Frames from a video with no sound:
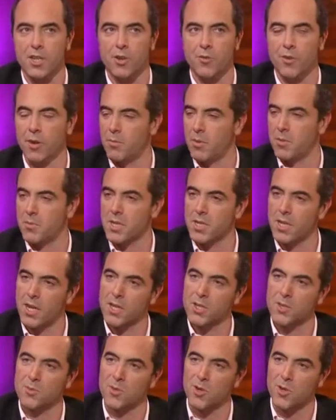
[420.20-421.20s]
"Can you ring Mum and
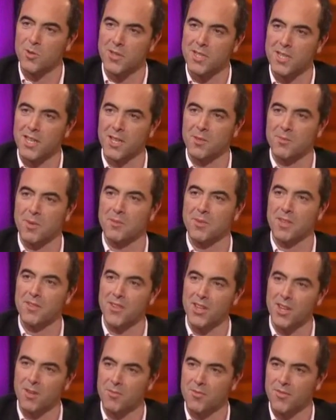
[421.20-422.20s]
Dad tomorrow and tell them I'm
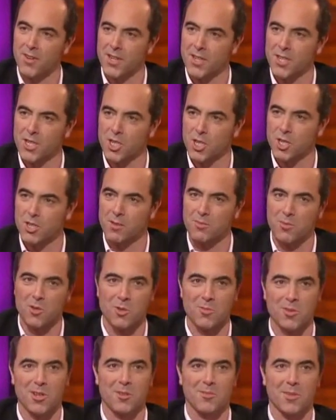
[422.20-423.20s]
giving up French and I'm
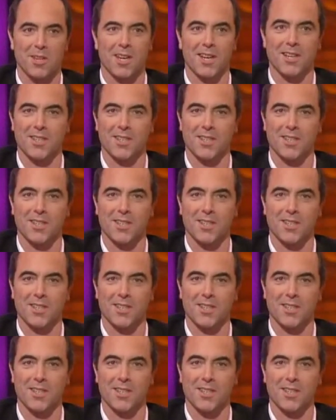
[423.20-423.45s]
going to become an